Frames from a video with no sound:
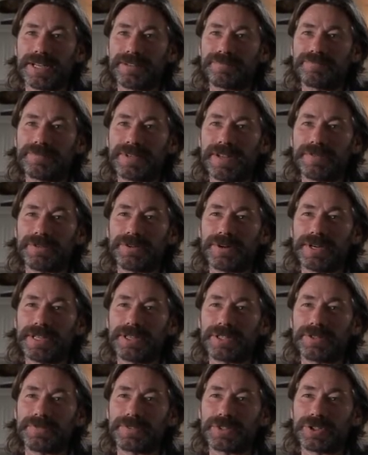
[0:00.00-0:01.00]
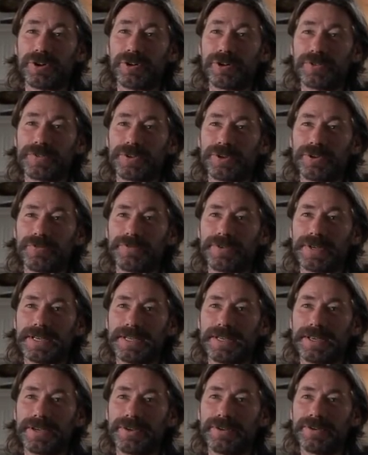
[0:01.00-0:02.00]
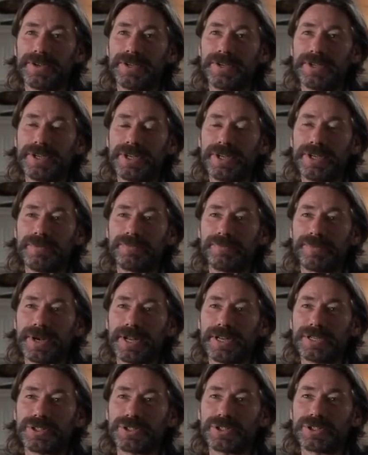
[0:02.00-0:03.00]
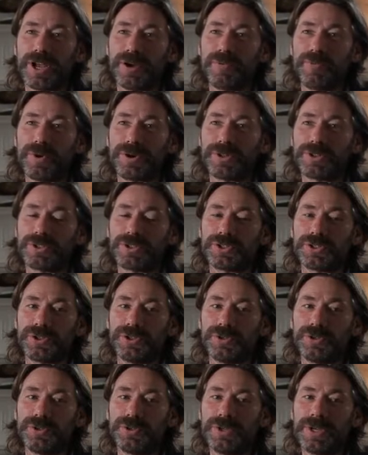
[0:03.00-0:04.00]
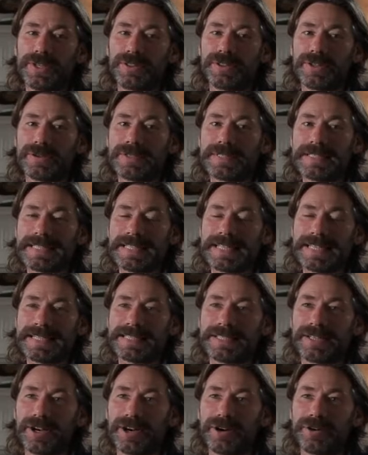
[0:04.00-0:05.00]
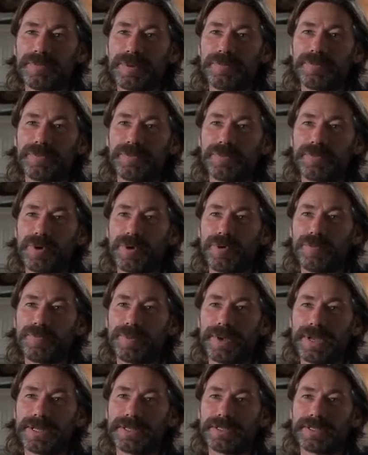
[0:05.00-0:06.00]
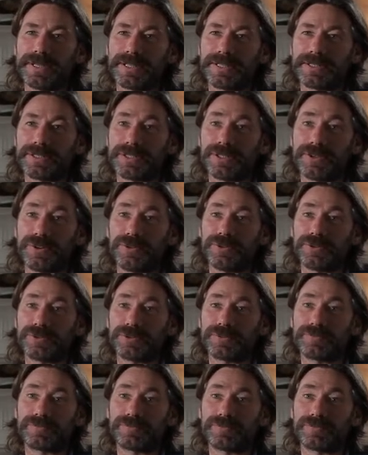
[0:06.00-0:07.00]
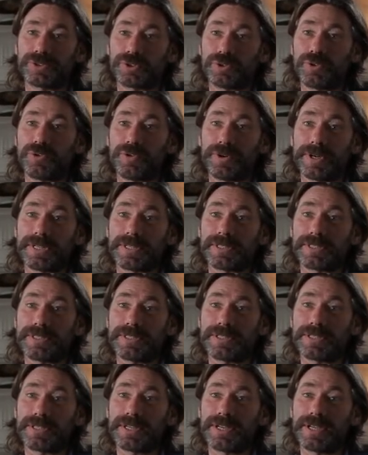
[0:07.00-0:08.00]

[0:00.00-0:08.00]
I'm never really into photography or video, but I wanted to do those things that I remember from old paintings and old drawings,